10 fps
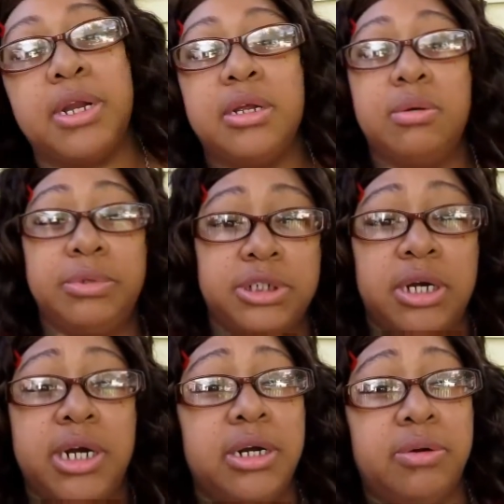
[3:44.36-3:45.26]
patio, but you
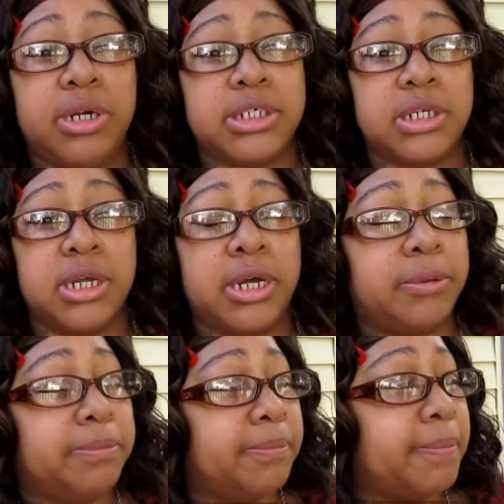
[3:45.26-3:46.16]
already know that's a lie.
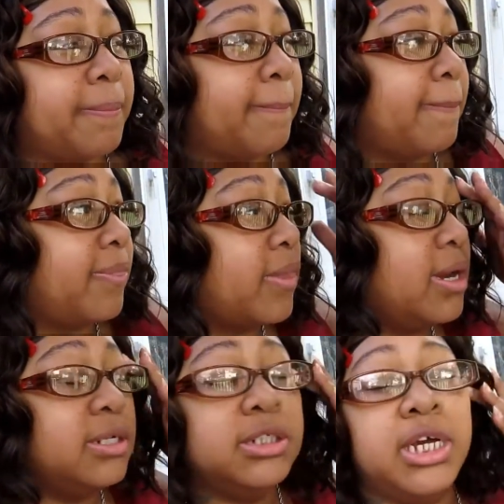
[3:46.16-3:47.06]

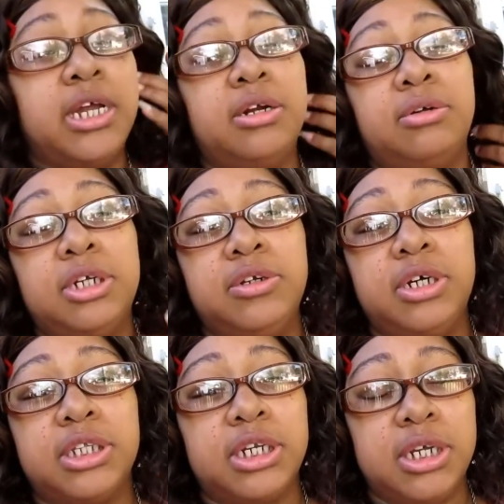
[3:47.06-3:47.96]
Then I don't leave
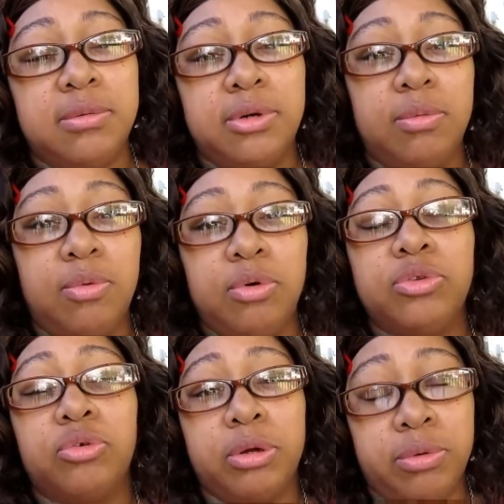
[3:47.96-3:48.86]
nothing in no more
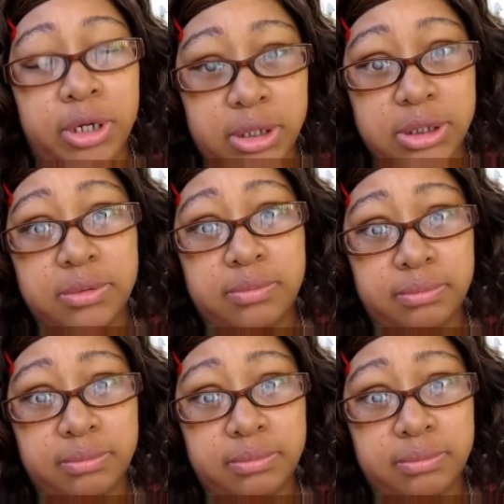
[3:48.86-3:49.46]
than 3 weeks.